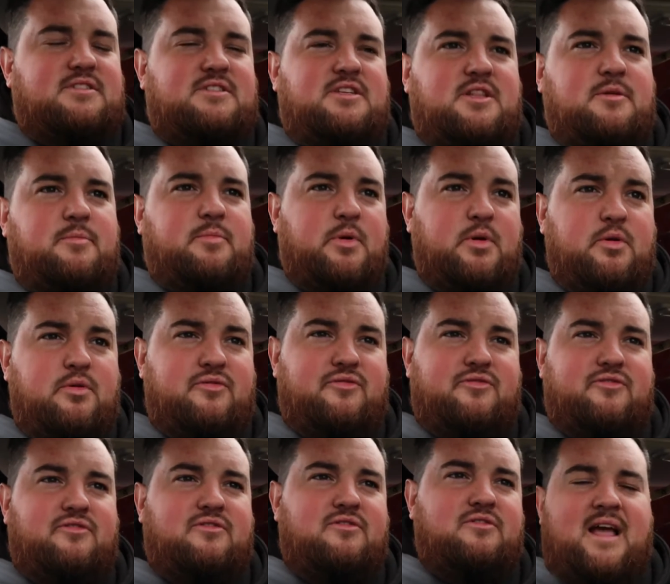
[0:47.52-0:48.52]
to the booth,
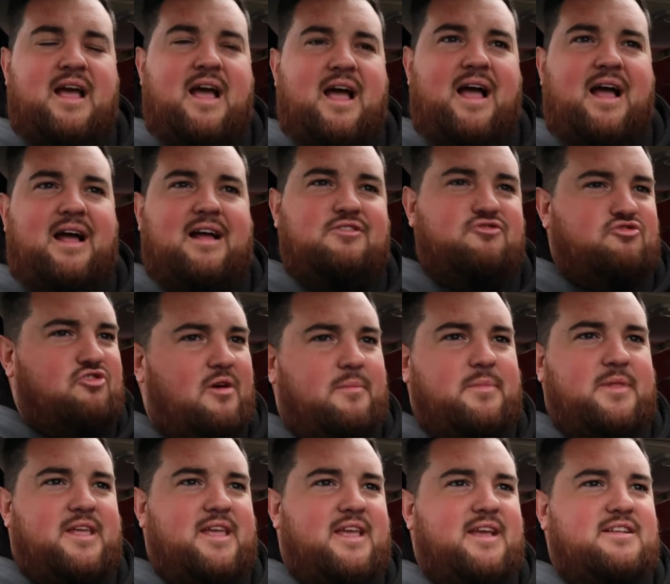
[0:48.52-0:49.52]
drop
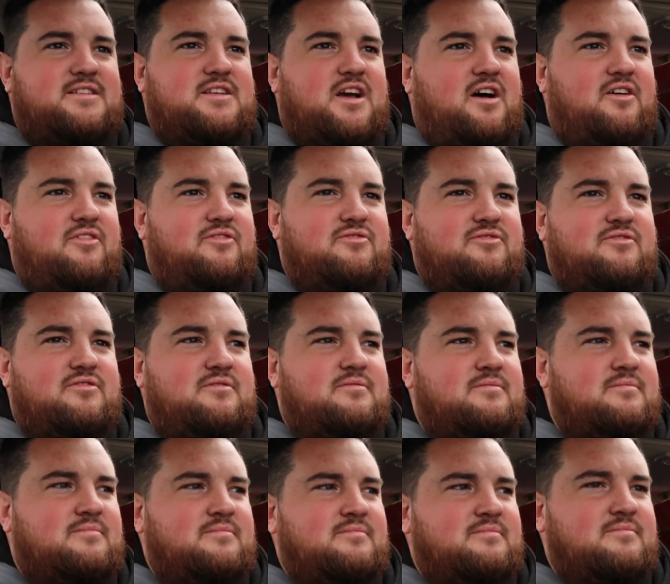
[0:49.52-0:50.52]
the kit off
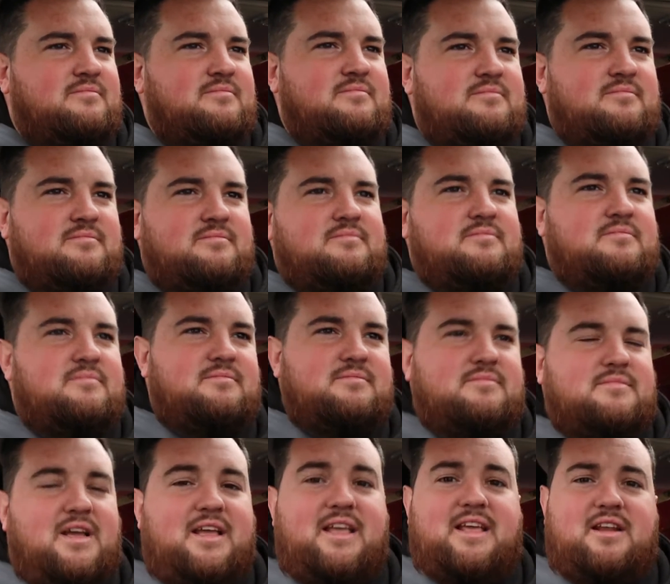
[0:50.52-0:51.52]

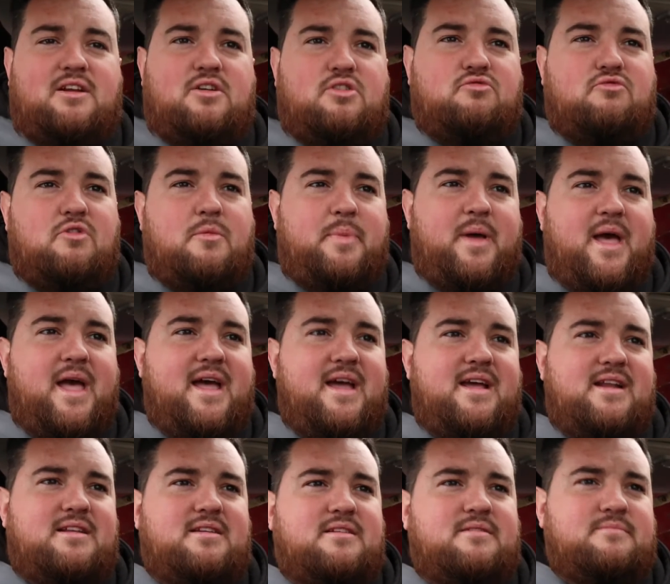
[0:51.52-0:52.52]
and get it all
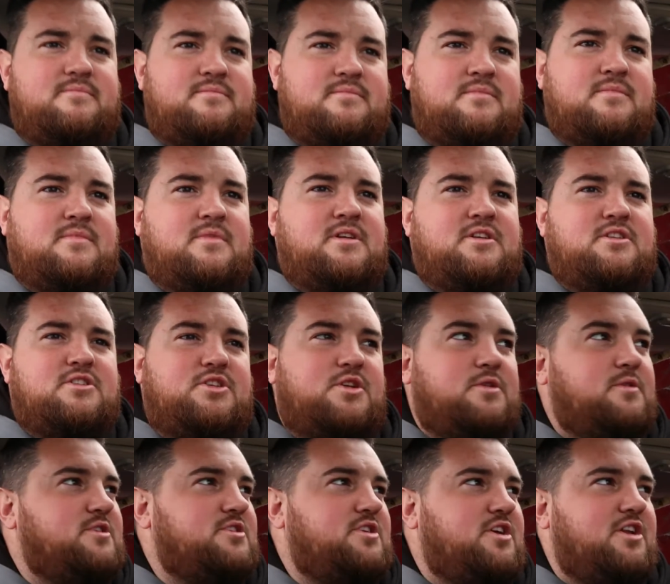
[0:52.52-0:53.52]
repaired,
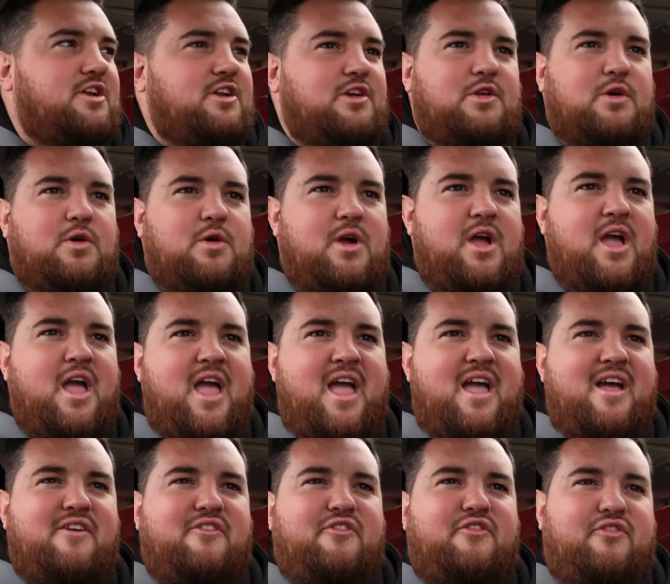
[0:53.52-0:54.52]
so it's gonna look
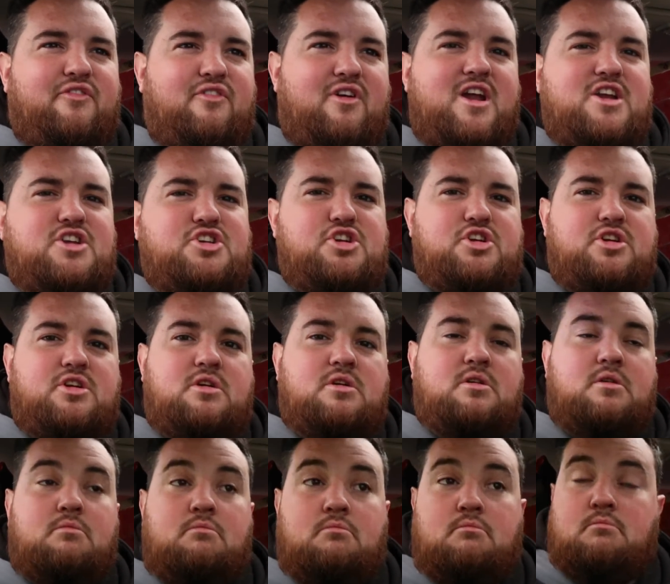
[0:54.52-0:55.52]
fresh,
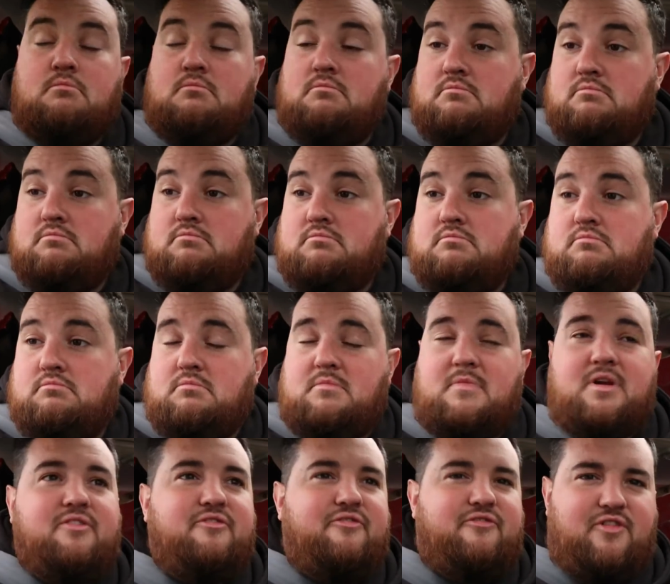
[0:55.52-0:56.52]

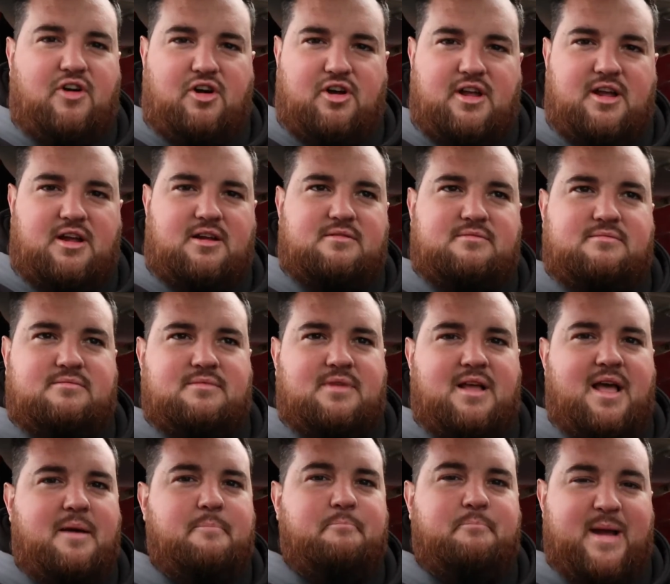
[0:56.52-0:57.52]
fire,
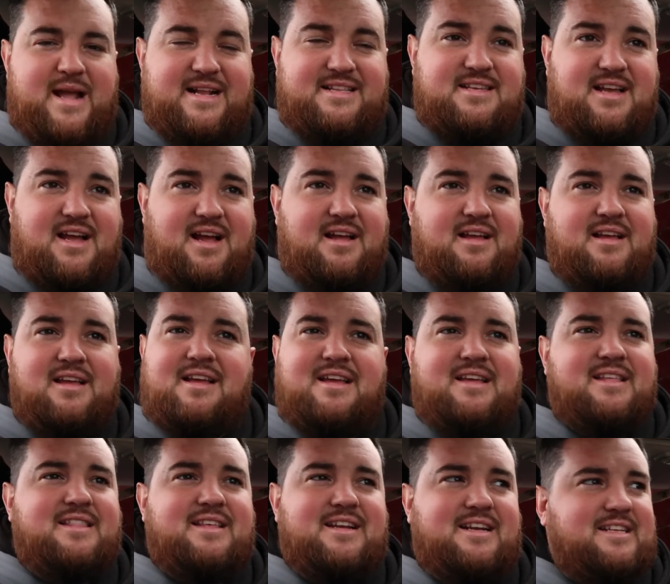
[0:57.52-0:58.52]
and better
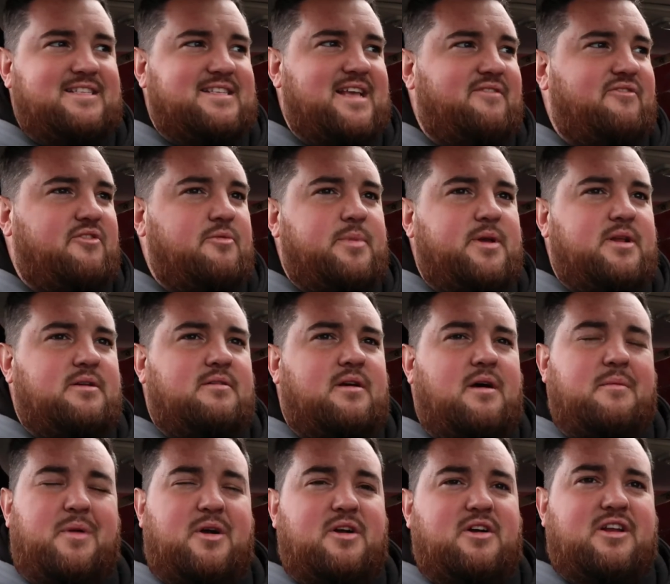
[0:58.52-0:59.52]
than it's ever been.
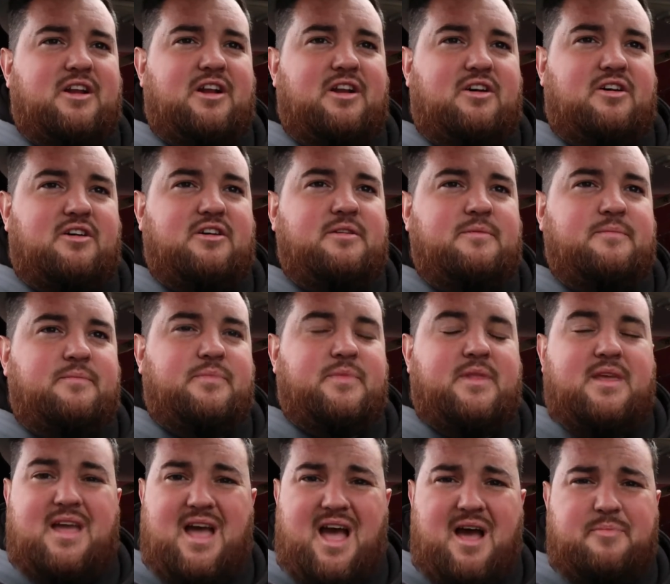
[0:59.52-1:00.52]
I'm not gonna lie.
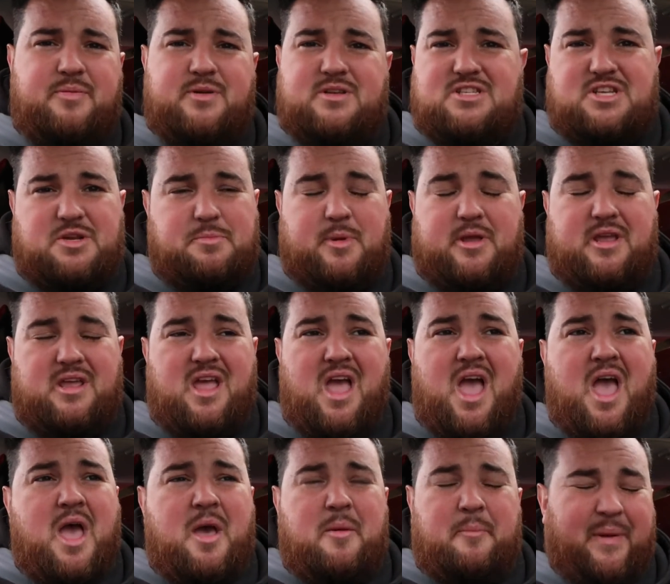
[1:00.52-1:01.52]
It happens to be
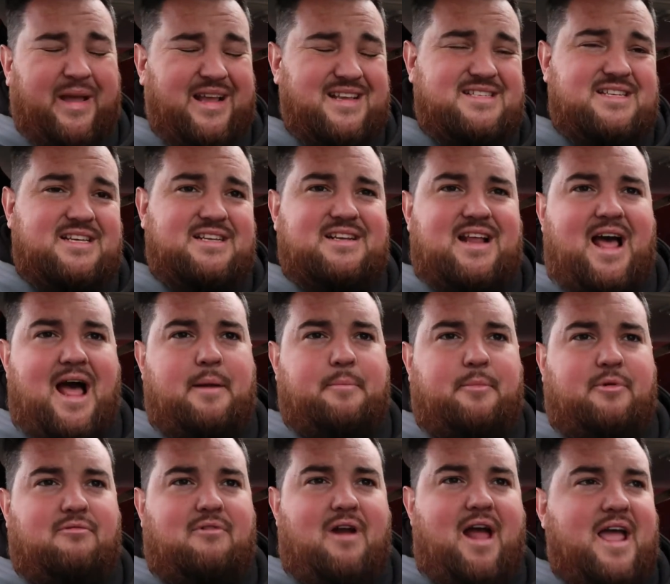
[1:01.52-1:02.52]
pissing down
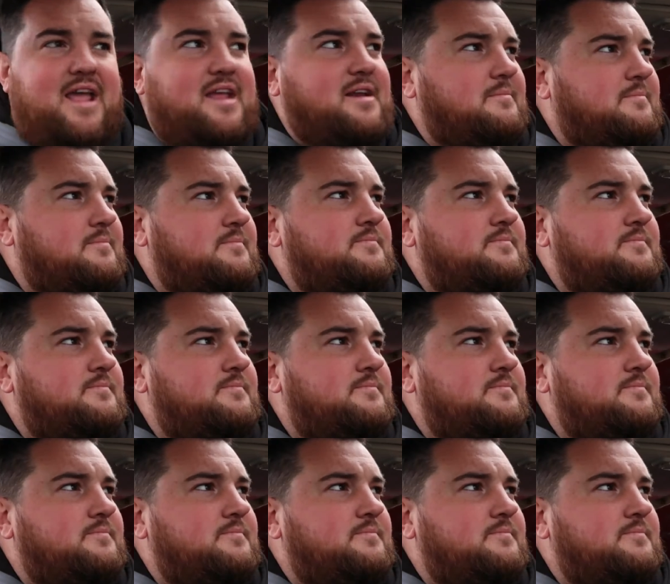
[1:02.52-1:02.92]
with rain.